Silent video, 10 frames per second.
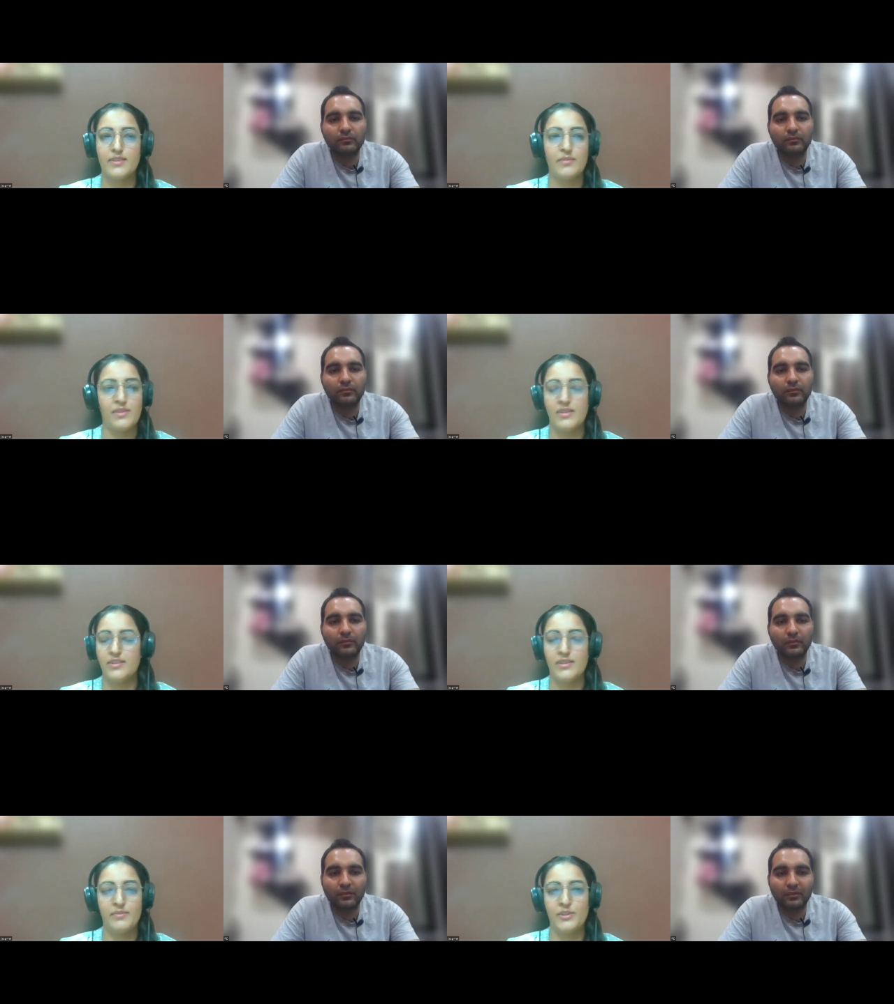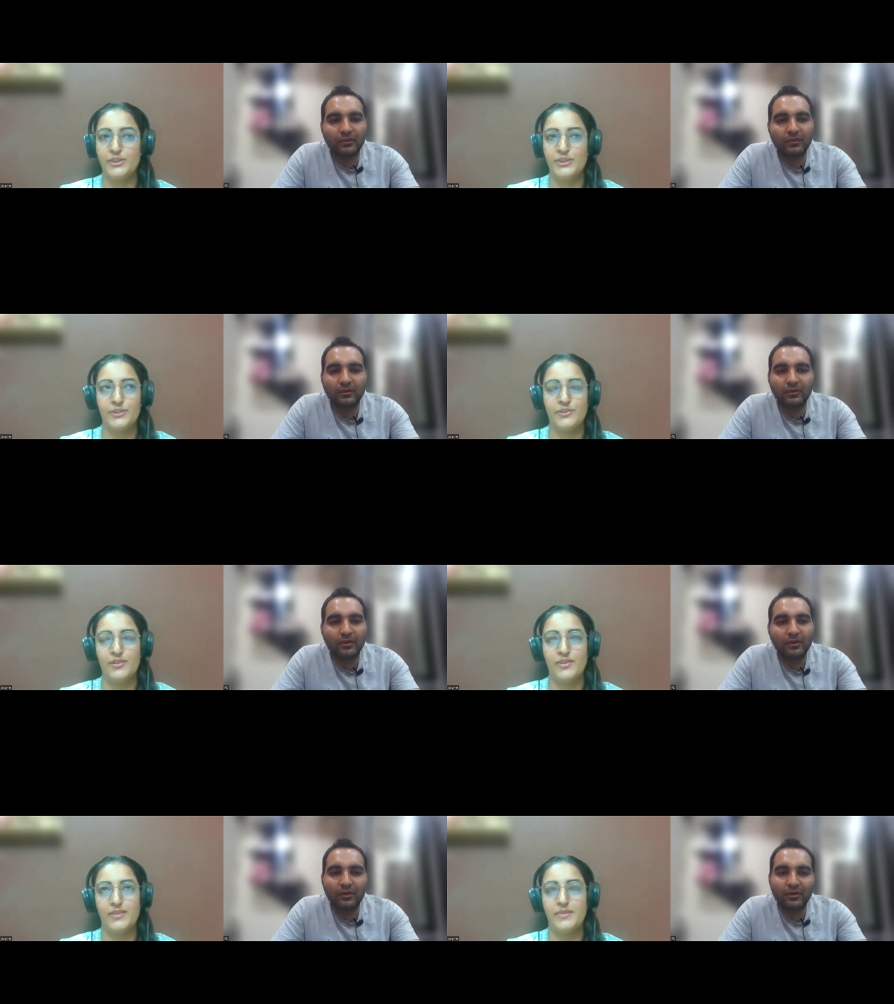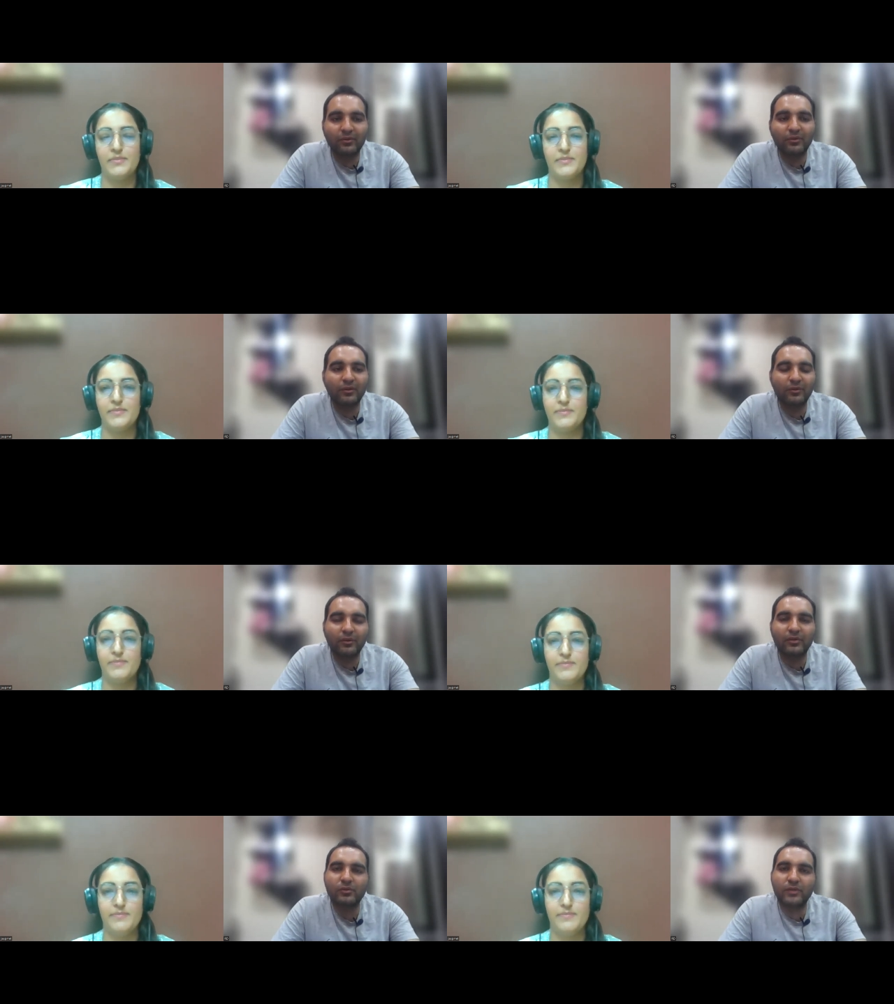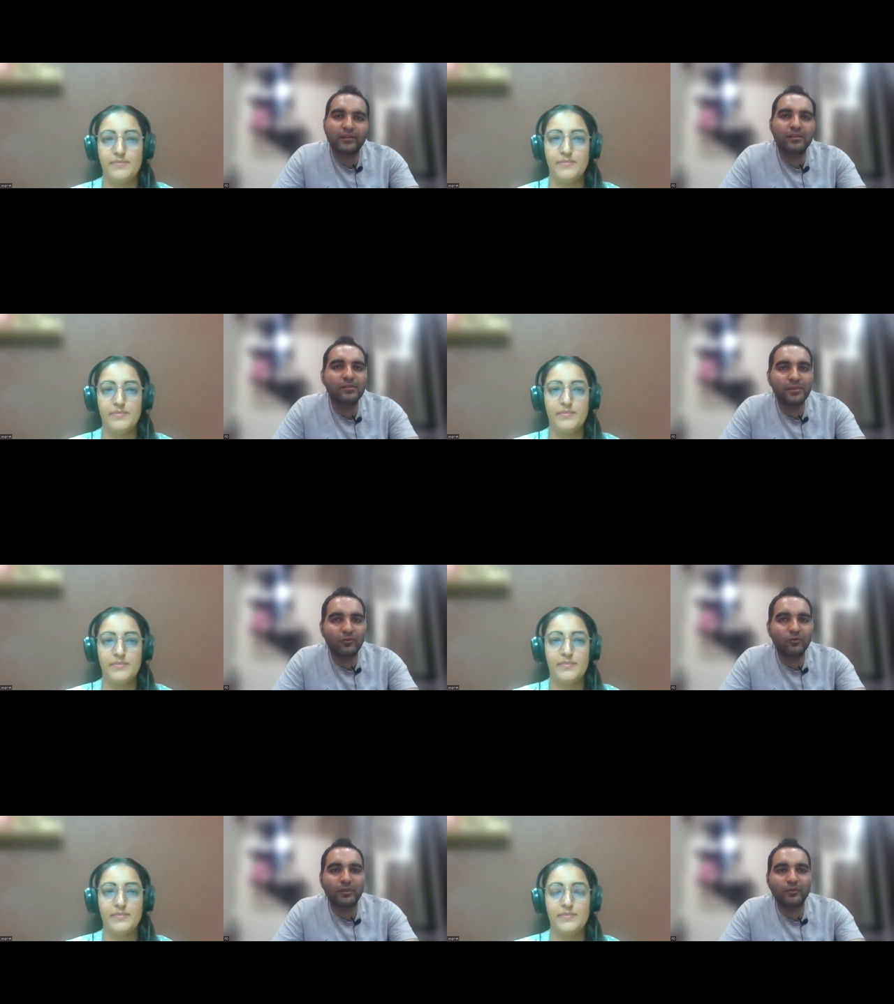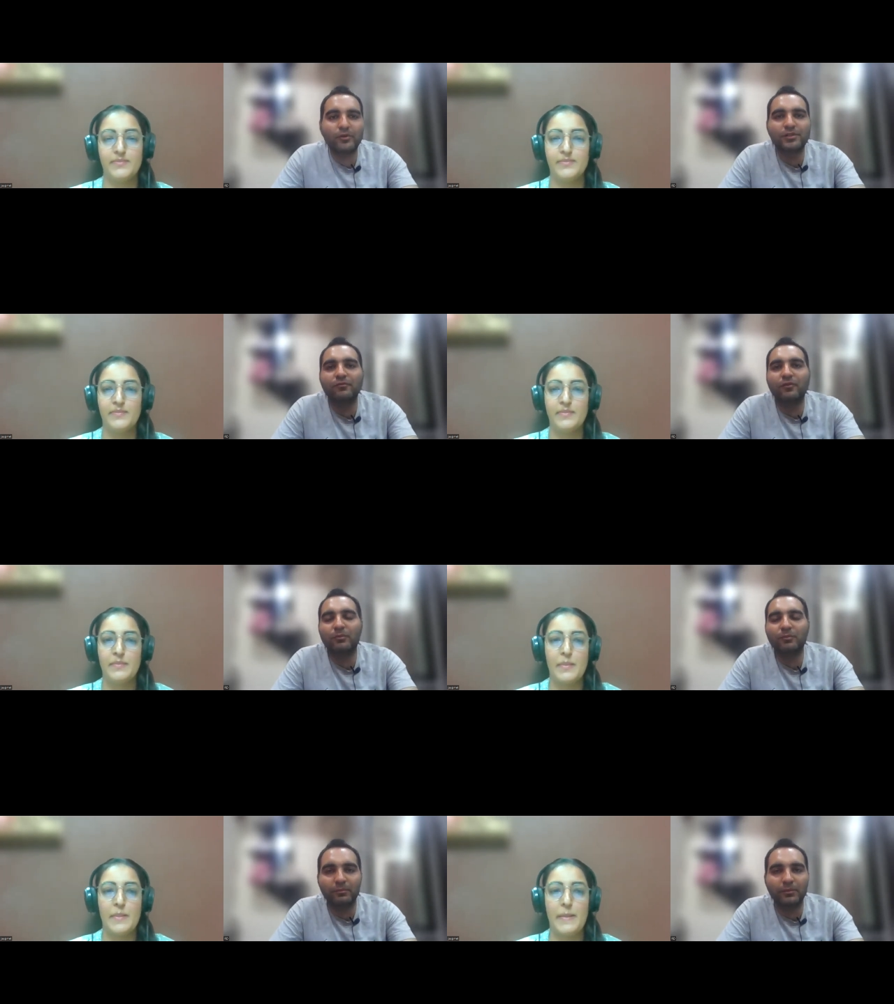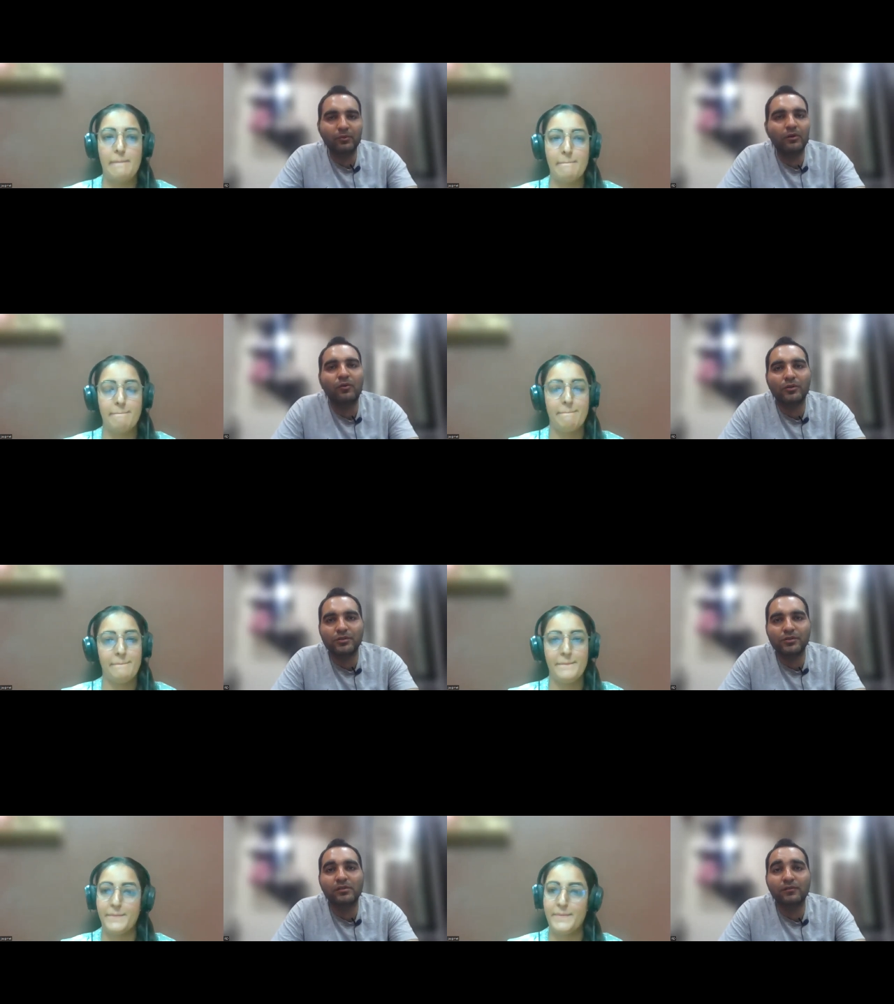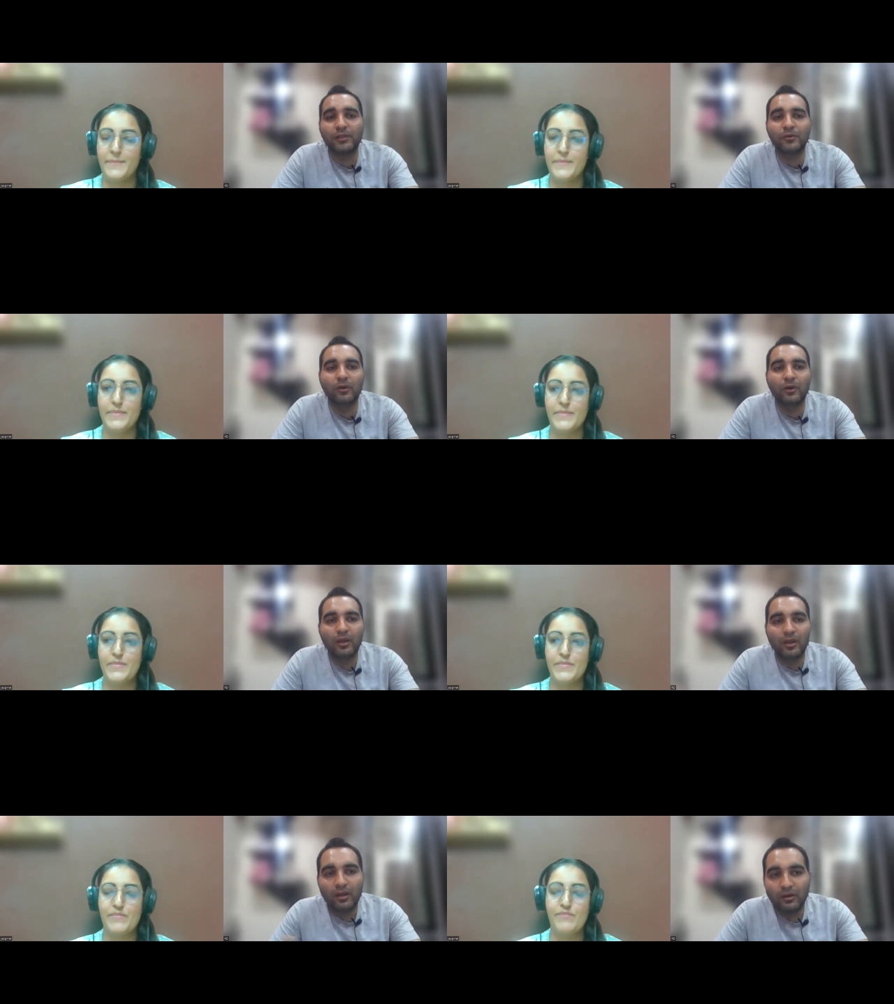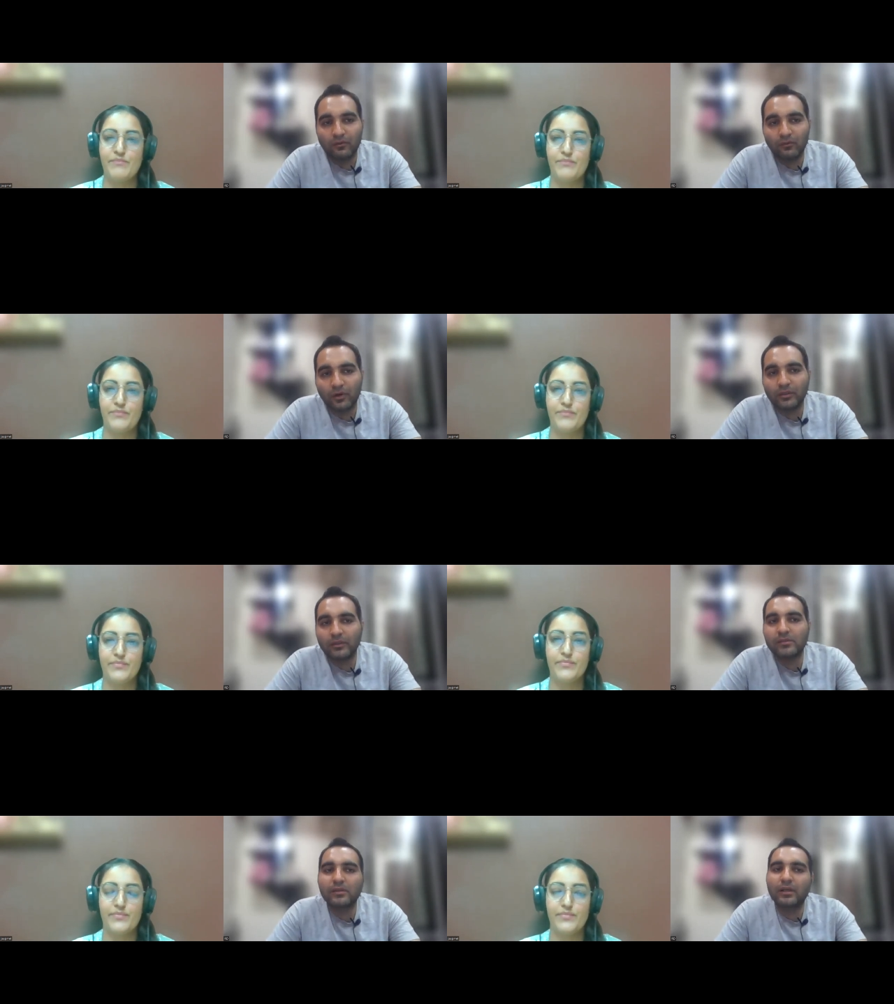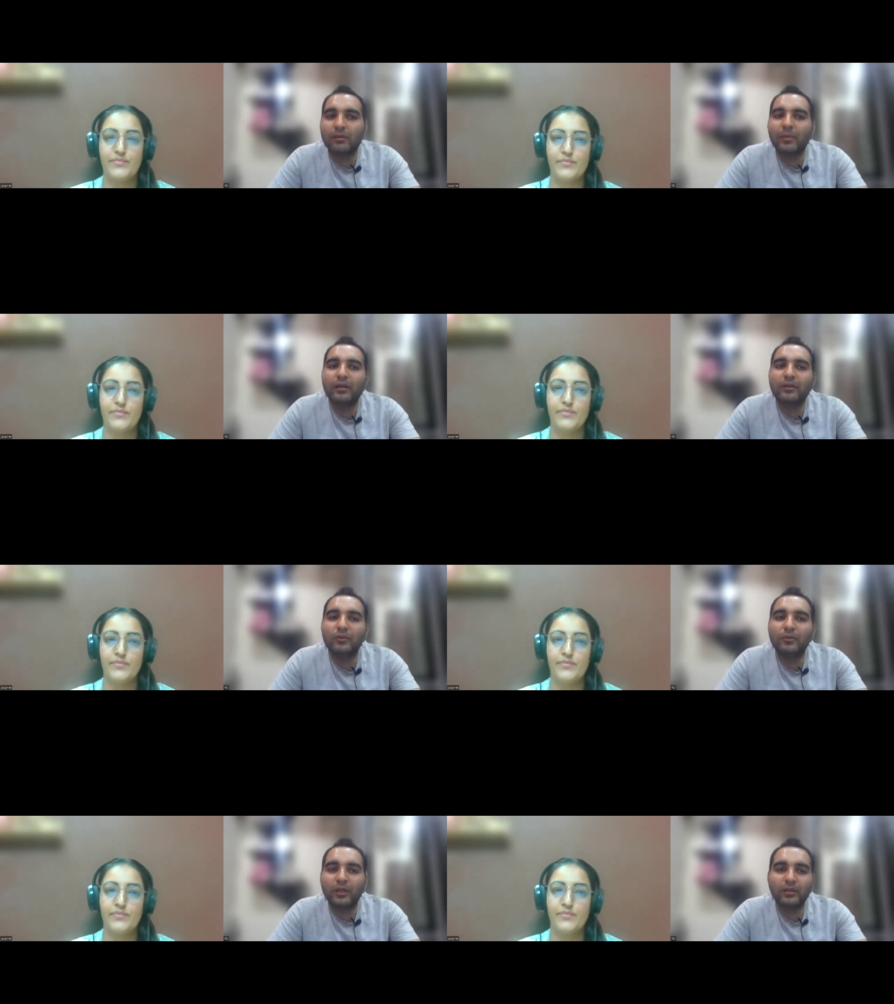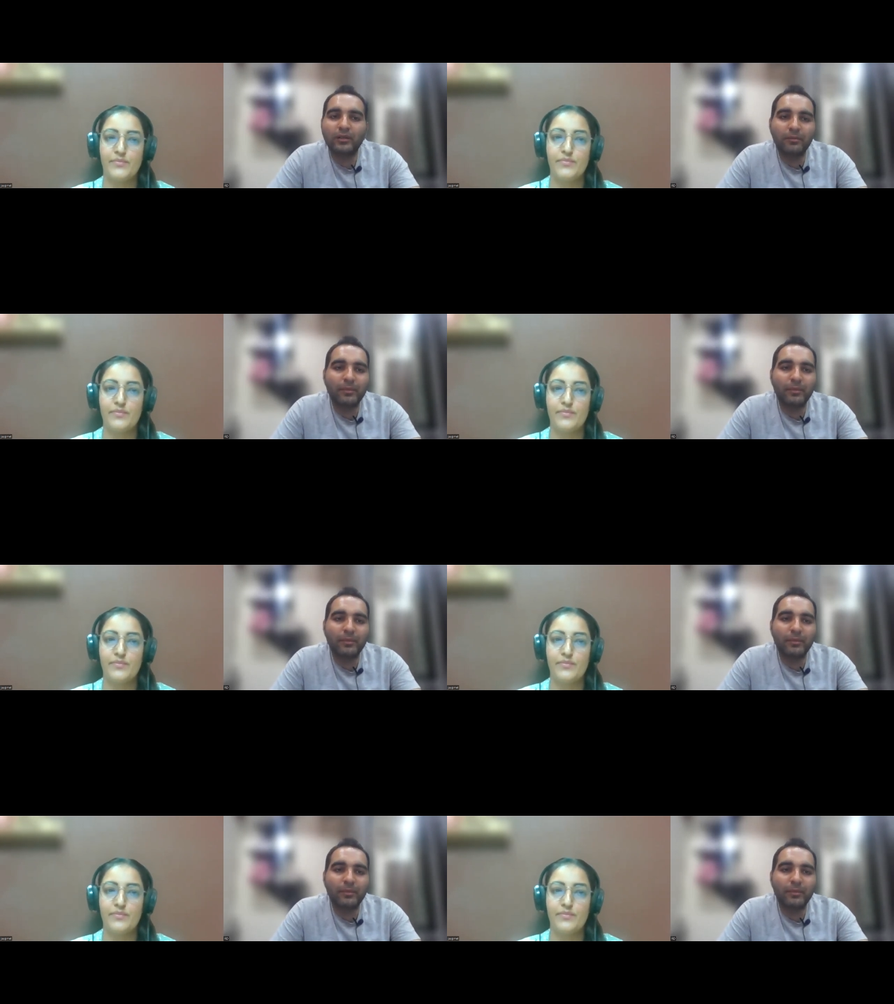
Speaker 1: Command, I'm not sure.
Speaker 2: Okay. Okay. So let this be an open question for the people who are watching this video. What is the command to run a